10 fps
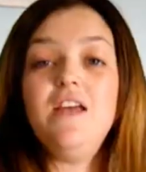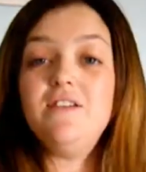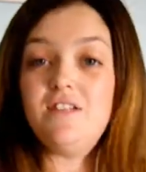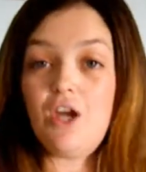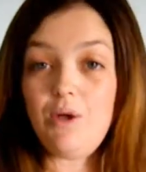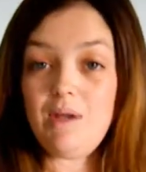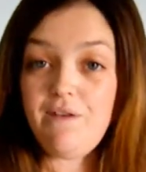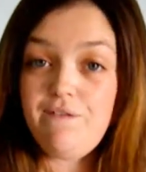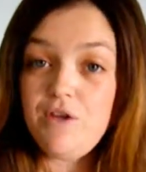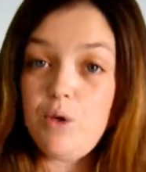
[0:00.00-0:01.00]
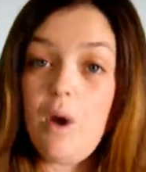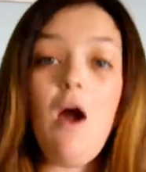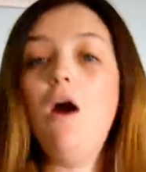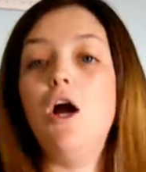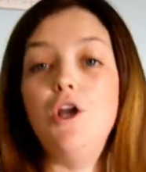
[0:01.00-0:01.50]
So if you
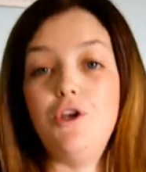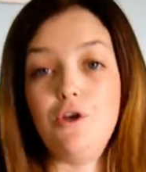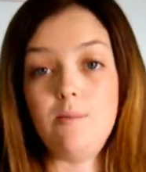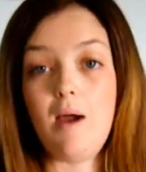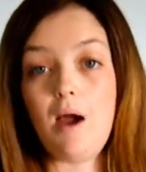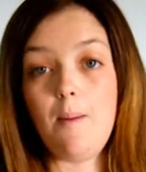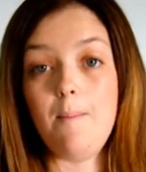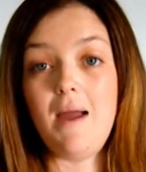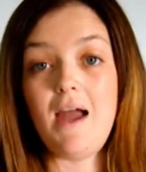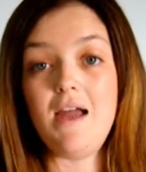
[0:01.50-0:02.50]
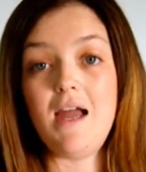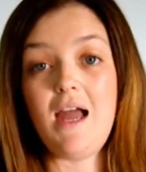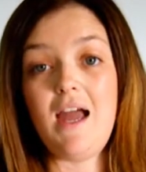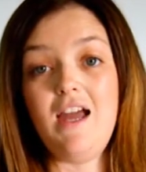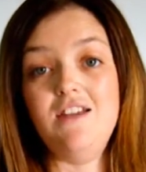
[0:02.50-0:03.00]
are a new mum
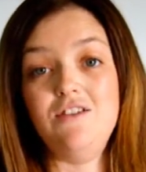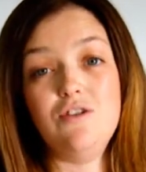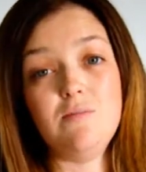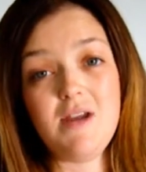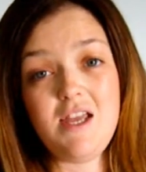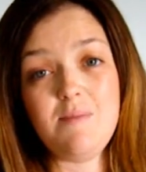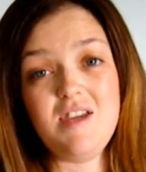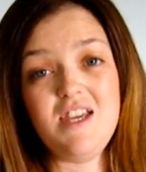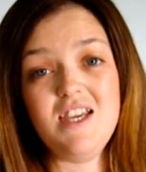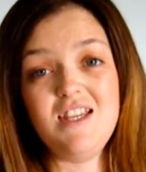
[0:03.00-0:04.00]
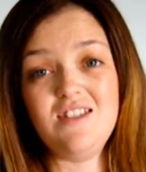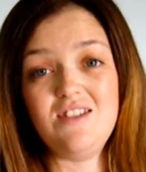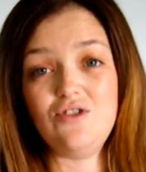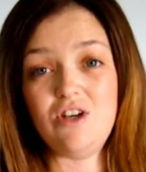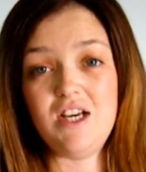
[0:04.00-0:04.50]
and your baby is
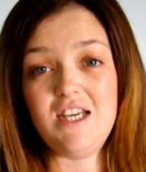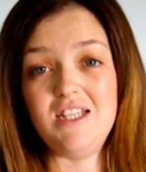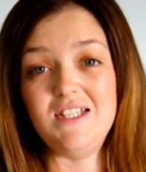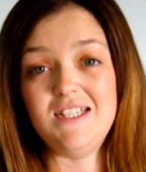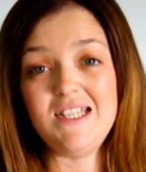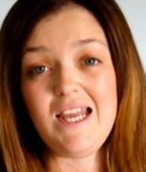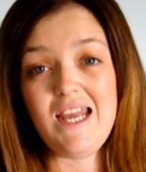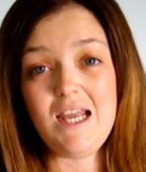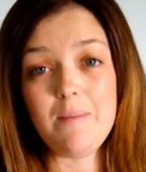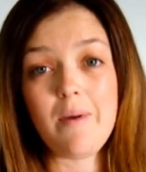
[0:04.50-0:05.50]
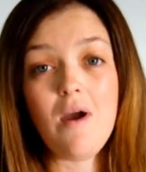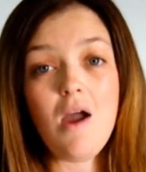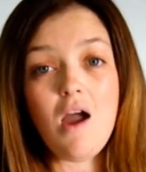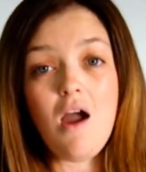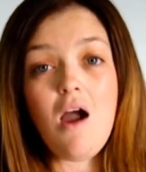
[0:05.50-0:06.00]
struggling to sleep,
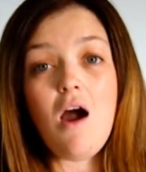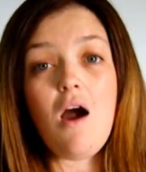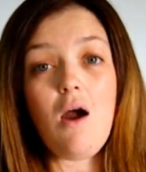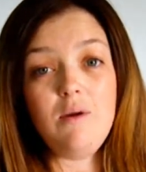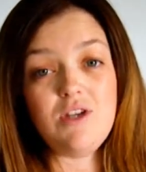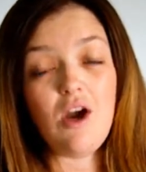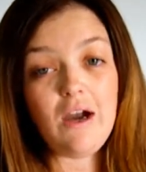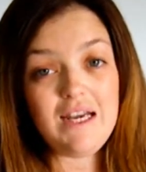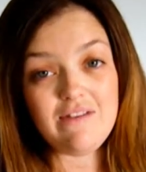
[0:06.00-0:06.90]
I would highly